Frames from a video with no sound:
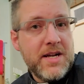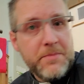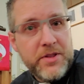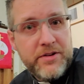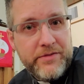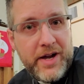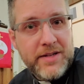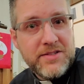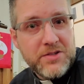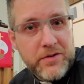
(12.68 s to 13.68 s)
about the
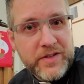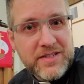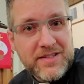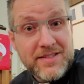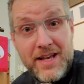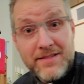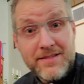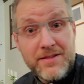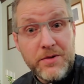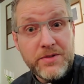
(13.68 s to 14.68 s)
divine services. Yes,
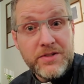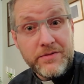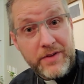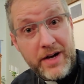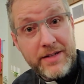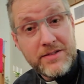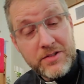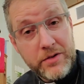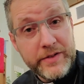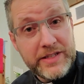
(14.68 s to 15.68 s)
those divine
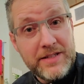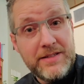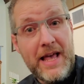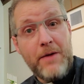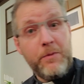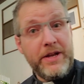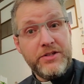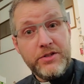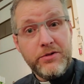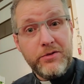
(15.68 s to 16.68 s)
services that we
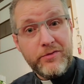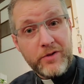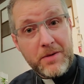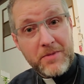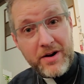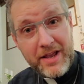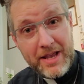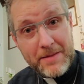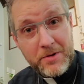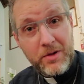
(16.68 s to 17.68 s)
do from our
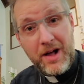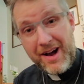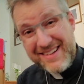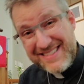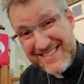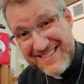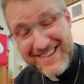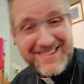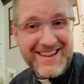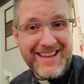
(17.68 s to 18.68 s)
hymnal on
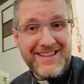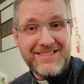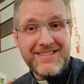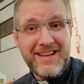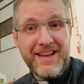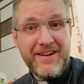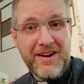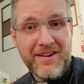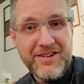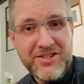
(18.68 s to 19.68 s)
Sundays in
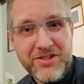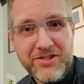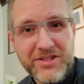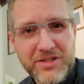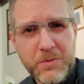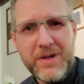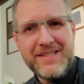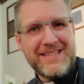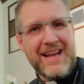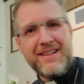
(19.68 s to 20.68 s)
our churches. What
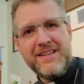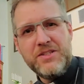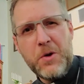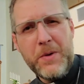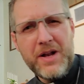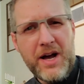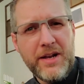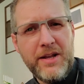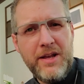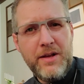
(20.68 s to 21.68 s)
exactly is going
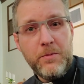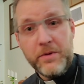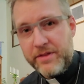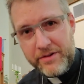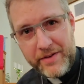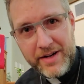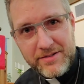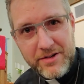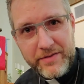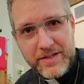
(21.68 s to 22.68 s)
on with the divine
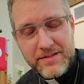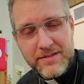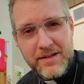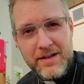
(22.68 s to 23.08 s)
service?